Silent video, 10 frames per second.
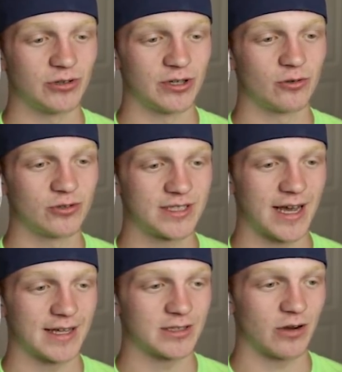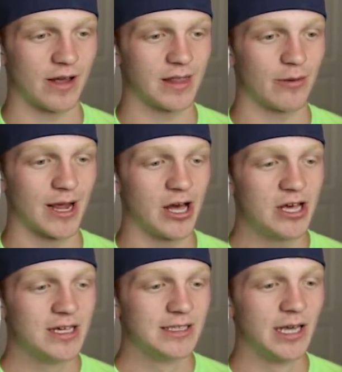you in 2 seconds. All right, there we go.
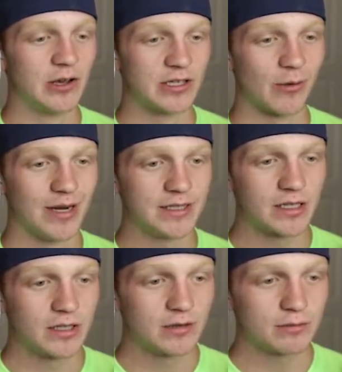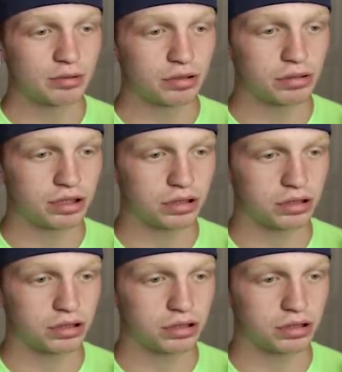Seekers are released. All